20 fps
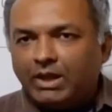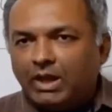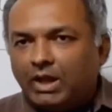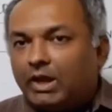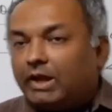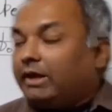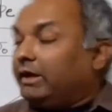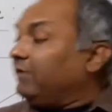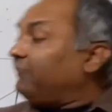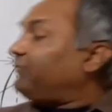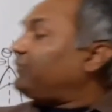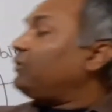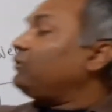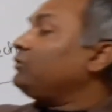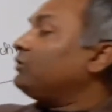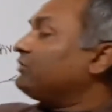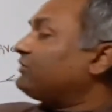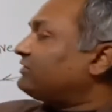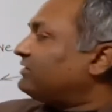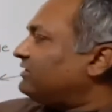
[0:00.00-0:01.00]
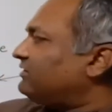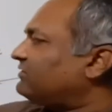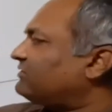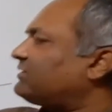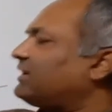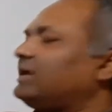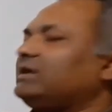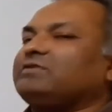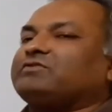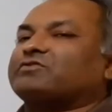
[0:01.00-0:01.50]
If you use this
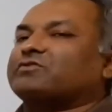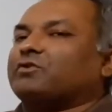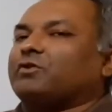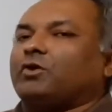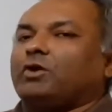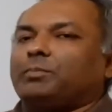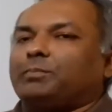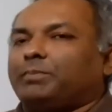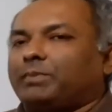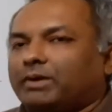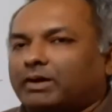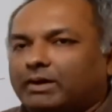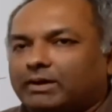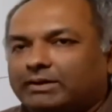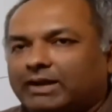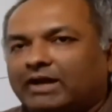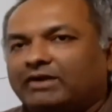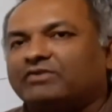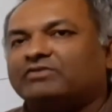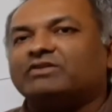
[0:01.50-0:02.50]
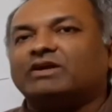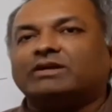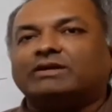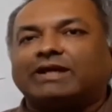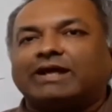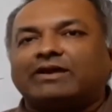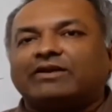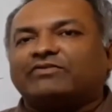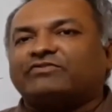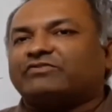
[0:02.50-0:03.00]
telescope, that is a
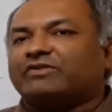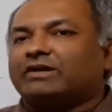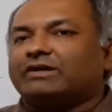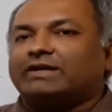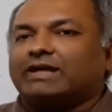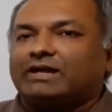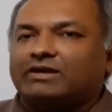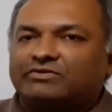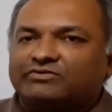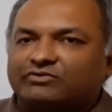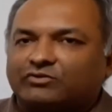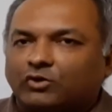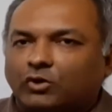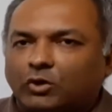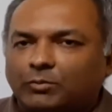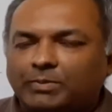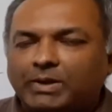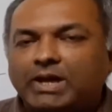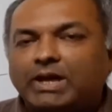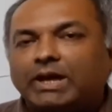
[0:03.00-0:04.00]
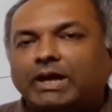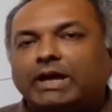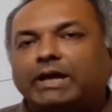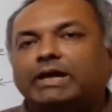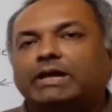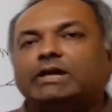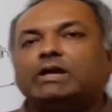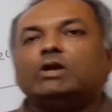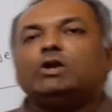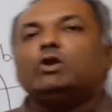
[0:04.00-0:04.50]
terrestrial telescope
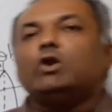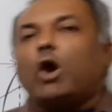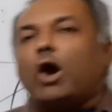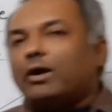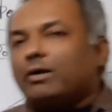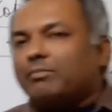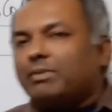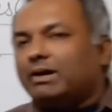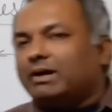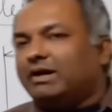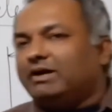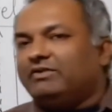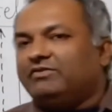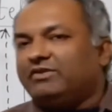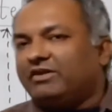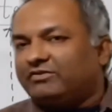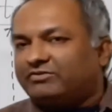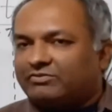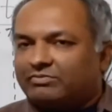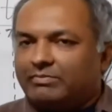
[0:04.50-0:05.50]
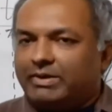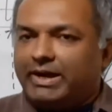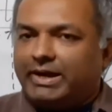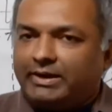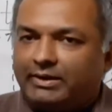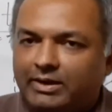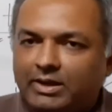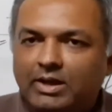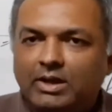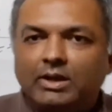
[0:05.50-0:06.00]
in normal
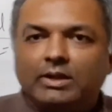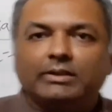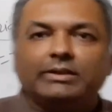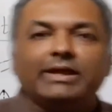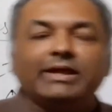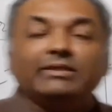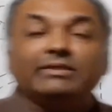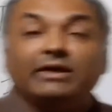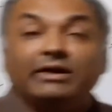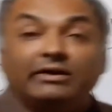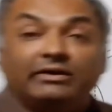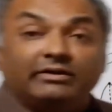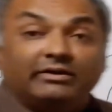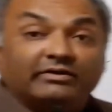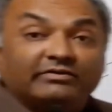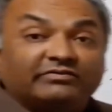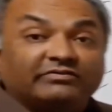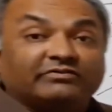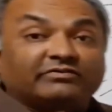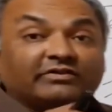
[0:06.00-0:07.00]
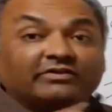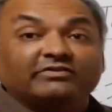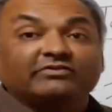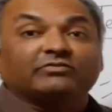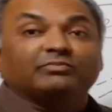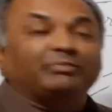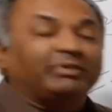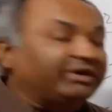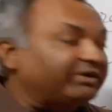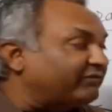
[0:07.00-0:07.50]
adjustment, then the
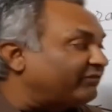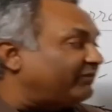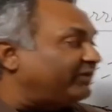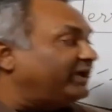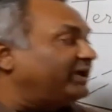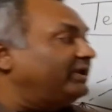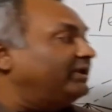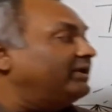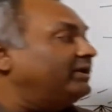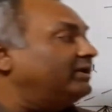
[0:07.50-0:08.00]
distance between